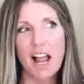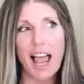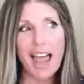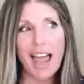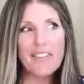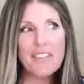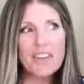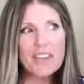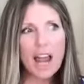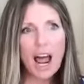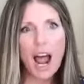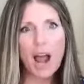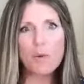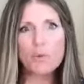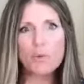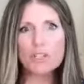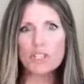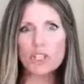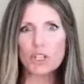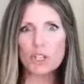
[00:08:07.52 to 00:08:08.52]
And then I
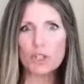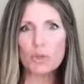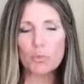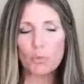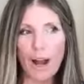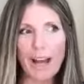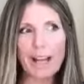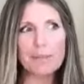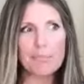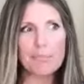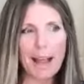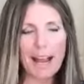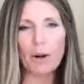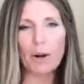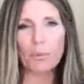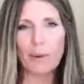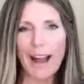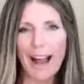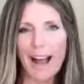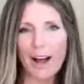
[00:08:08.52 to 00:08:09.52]
would turn right back
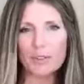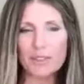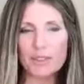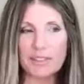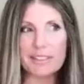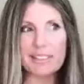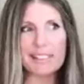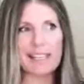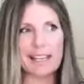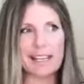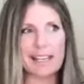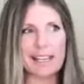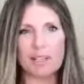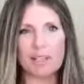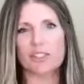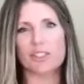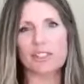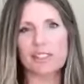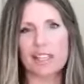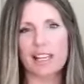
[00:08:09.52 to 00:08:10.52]
around in the same
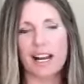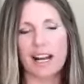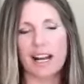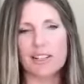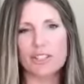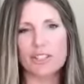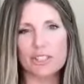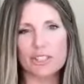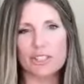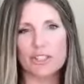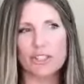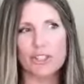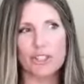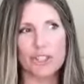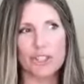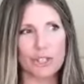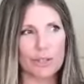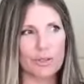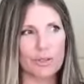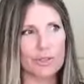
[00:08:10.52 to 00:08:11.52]
kitchen that I just
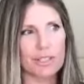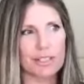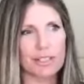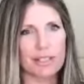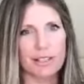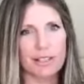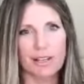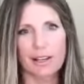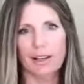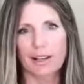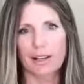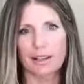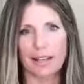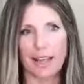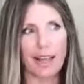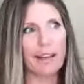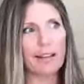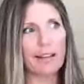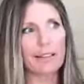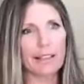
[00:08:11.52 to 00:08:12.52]
juiced
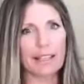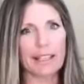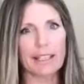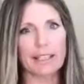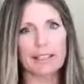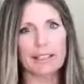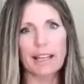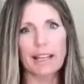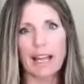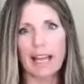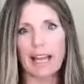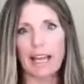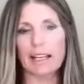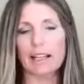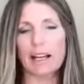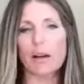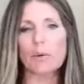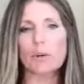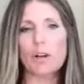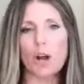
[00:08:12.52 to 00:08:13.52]
kale in,
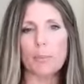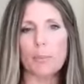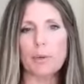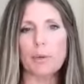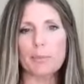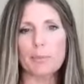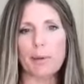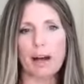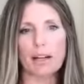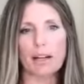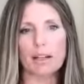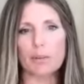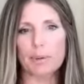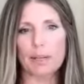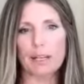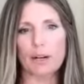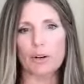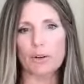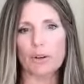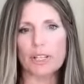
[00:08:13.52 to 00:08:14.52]
and I would open a bottle of
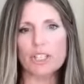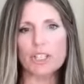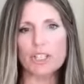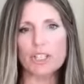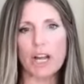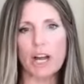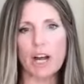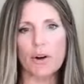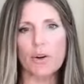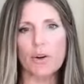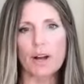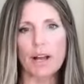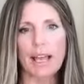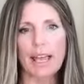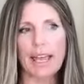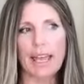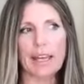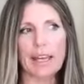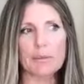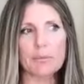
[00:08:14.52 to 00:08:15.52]
Pinot Grigio
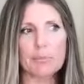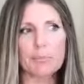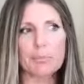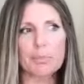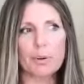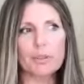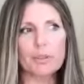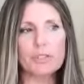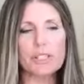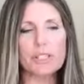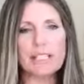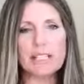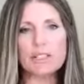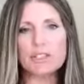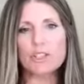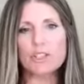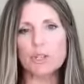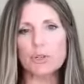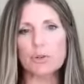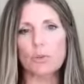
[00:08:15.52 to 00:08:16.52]
and
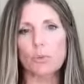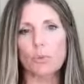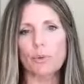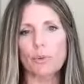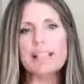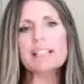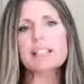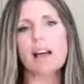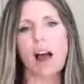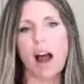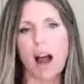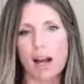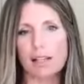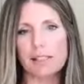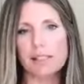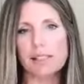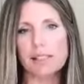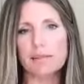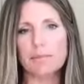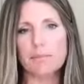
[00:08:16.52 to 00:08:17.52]
proceed to retox
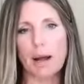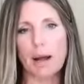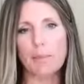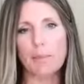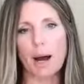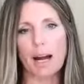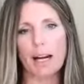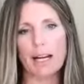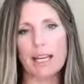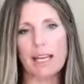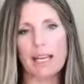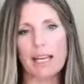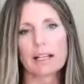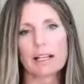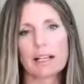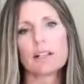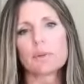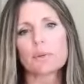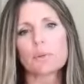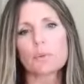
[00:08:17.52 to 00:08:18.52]
my body
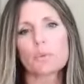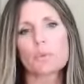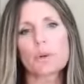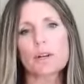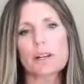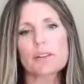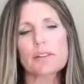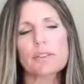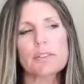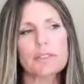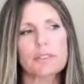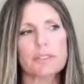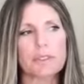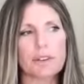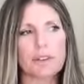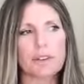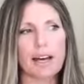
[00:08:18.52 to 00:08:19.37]
with